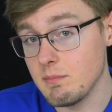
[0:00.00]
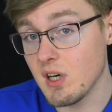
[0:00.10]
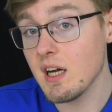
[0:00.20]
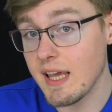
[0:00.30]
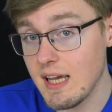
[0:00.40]
the
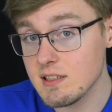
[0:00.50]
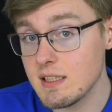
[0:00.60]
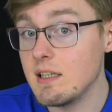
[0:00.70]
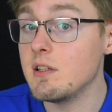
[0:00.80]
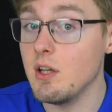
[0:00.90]

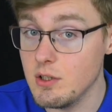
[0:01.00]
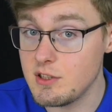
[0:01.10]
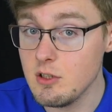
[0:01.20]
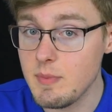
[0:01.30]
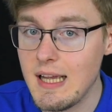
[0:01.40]
broadcast in
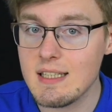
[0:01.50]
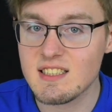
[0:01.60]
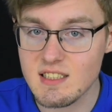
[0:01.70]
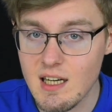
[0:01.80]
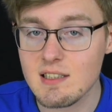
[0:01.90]
YouTube and
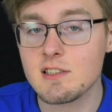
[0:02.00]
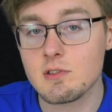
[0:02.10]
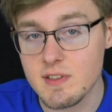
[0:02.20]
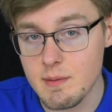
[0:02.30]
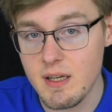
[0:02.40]
start
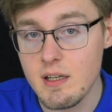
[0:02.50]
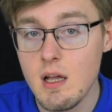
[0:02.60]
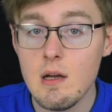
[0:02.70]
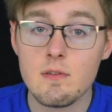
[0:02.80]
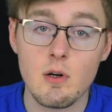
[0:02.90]
streaming
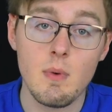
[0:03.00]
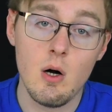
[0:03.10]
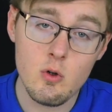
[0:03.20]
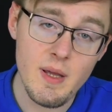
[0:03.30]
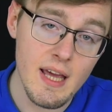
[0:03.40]
from
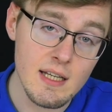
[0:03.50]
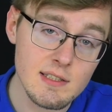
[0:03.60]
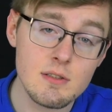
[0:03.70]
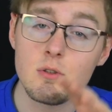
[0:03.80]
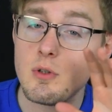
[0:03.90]

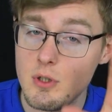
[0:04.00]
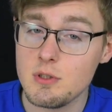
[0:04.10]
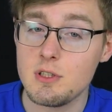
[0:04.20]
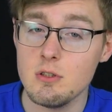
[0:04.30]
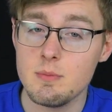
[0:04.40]
OBS to
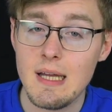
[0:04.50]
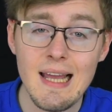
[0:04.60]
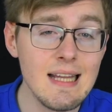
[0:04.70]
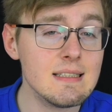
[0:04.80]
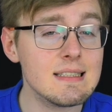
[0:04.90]
YouTube,
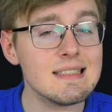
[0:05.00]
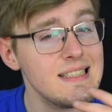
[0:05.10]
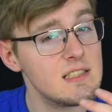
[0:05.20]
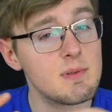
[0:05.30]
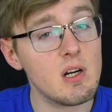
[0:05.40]
and
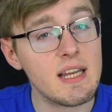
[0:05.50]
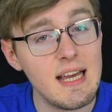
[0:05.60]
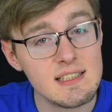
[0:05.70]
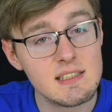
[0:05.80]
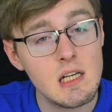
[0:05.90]
this
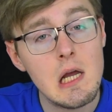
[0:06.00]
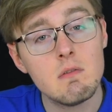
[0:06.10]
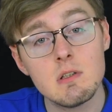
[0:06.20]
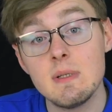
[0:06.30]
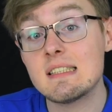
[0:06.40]
broadcast
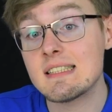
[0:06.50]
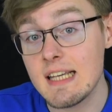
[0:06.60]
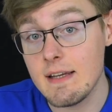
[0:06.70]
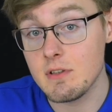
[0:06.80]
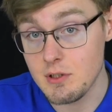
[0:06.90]
will be
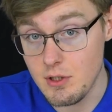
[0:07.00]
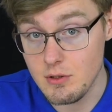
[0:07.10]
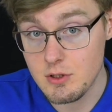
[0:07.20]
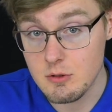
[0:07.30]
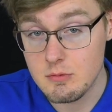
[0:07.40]
saved on
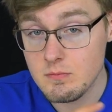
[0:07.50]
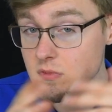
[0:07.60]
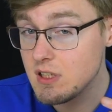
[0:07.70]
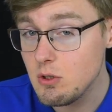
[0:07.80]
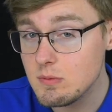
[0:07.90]
YouTube.
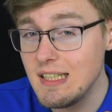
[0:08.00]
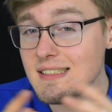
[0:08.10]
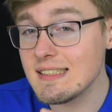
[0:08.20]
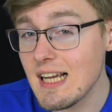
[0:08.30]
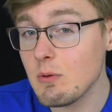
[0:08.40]
So
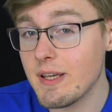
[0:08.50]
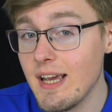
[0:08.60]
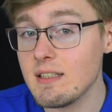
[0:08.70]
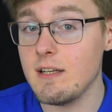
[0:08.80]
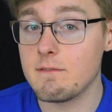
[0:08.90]
this is how we
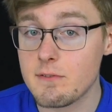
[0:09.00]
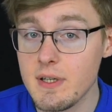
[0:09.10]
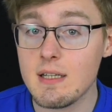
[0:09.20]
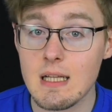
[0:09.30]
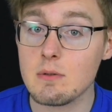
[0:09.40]
get a
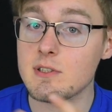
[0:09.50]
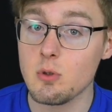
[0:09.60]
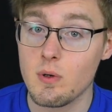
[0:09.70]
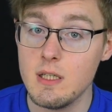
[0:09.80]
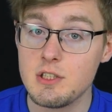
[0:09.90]
free cloud
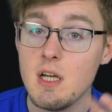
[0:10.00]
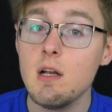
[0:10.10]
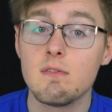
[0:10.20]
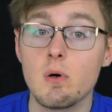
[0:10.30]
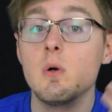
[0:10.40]
storage
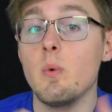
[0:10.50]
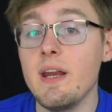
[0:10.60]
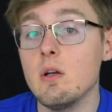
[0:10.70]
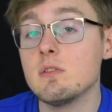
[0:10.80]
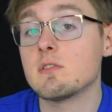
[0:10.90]
for
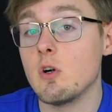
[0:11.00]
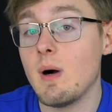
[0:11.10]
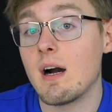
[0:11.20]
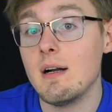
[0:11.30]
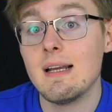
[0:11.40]
videos from
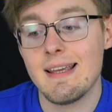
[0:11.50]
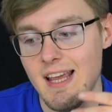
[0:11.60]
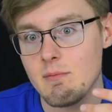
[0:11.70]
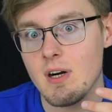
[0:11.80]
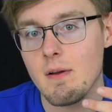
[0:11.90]
our
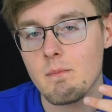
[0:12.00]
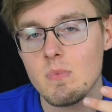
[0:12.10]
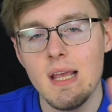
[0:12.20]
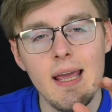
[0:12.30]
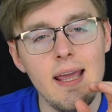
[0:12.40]
camera.
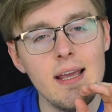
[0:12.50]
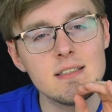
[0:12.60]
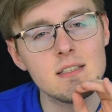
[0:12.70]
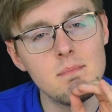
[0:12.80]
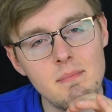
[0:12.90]

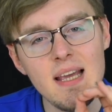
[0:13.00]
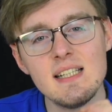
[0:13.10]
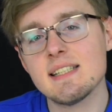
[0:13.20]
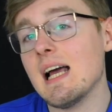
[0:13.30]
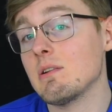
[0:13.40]
It may
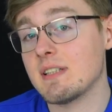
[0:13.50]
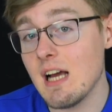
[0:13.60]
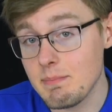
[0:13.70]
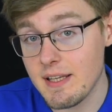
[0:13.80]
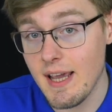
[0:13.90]
sound
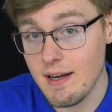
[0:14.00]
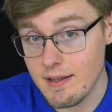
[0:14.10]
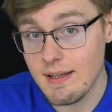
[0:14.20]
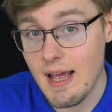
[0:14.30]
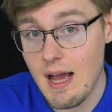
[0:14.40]

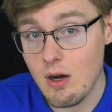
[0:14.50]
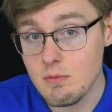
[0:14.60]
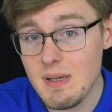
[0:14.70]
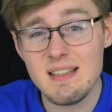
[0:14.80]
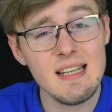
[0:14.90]
complicated
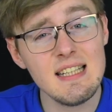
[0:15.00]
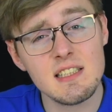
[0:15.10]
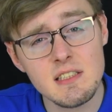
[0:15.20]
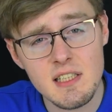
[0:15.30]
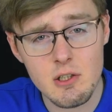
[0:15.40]
now, but it's
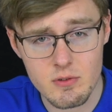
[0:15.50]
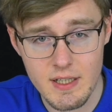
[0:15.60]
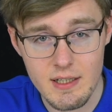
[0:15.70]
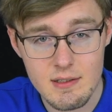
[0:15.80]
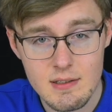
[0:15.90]
a
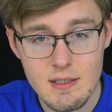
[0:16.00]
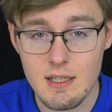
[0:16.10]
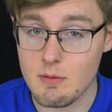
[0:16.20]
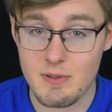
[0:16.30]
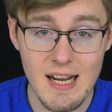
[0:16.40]
theory.
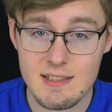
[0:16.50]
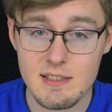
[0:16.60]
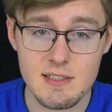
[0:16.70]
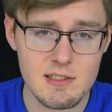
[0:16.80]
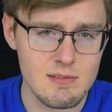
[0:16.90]
In the
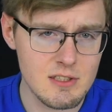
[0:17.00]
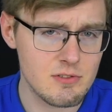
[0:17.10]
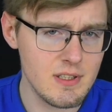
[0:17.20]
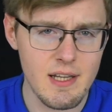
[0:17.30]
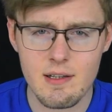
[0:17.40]
practice, it's
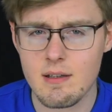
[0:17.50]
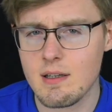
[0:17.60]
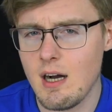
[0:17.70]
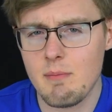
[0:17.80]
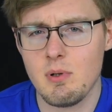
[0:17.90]
literally a
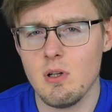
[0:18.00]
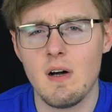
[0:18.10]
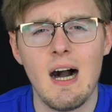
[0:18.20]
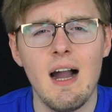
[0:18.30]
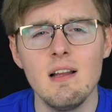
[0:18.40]
couple of
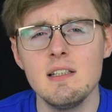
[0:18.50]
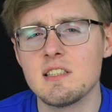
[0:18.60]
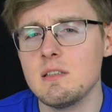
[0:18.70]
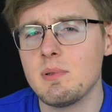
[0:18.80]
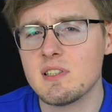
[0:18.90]
highly
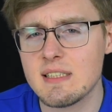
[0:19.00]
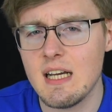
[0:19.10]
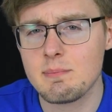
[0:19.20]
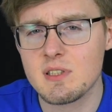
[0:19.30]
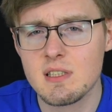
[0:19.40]
simple
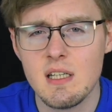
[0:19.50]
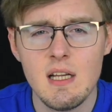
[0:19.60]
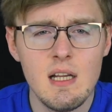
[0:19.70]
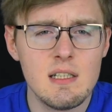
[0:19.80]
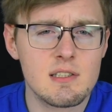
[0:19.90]
steps,
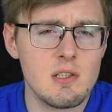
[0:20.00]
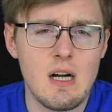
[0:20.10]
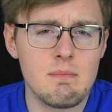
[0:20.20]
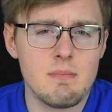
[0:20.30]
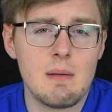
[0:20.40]
so
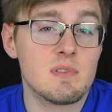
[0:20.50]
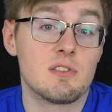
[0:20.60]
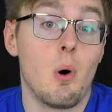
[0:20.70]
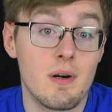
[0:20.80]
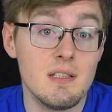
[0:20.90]
I'm
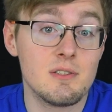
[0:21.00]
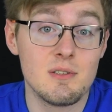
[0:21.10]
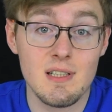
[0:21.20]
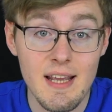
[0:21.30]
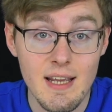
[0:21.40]
sorry to
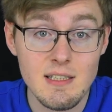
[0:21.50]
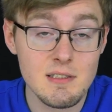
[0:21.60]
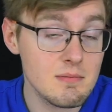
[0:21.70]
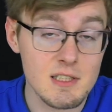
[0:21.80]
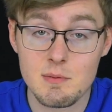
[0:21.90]
delay
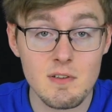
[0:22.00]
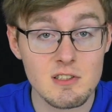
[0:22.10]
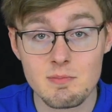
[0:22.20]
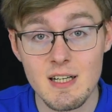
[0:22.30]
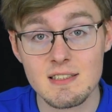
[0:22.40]
it. Let's move on
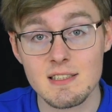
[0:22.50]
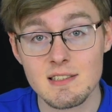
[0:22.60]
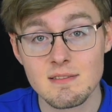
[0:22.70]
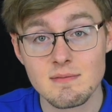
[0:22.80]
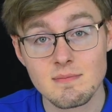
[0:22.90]
to practice.